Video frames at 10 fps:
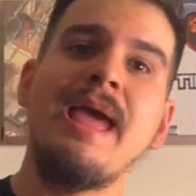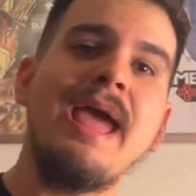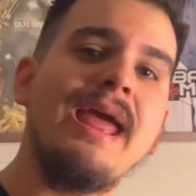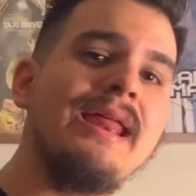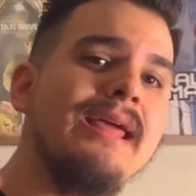
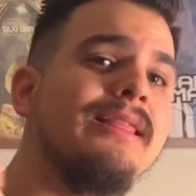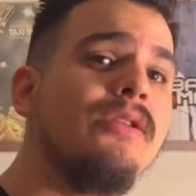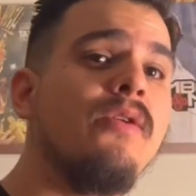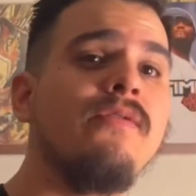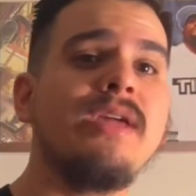and hit the
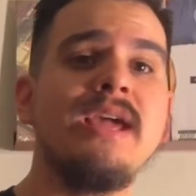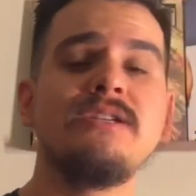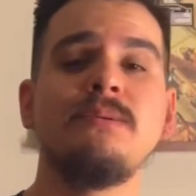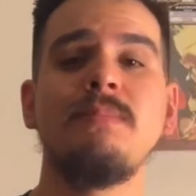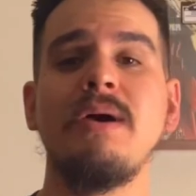
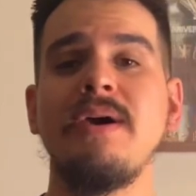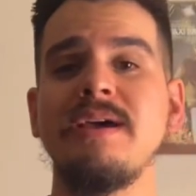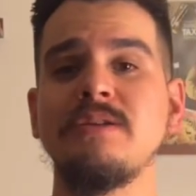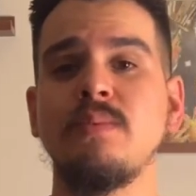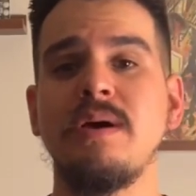notification bell
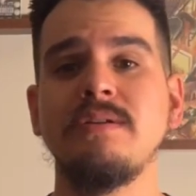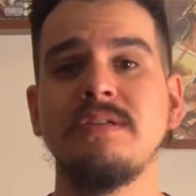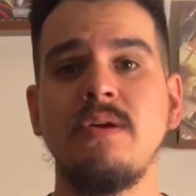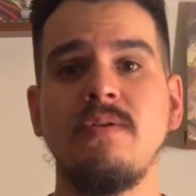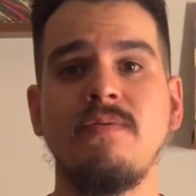as well
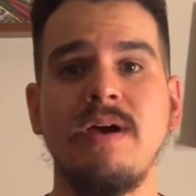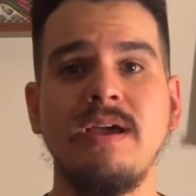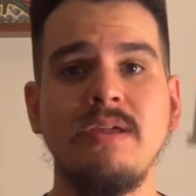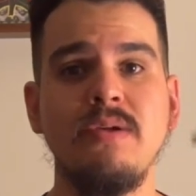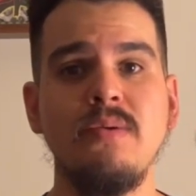to notify
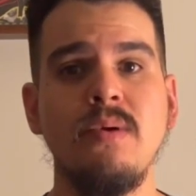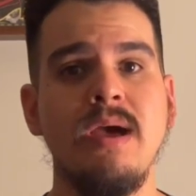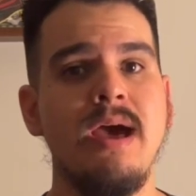you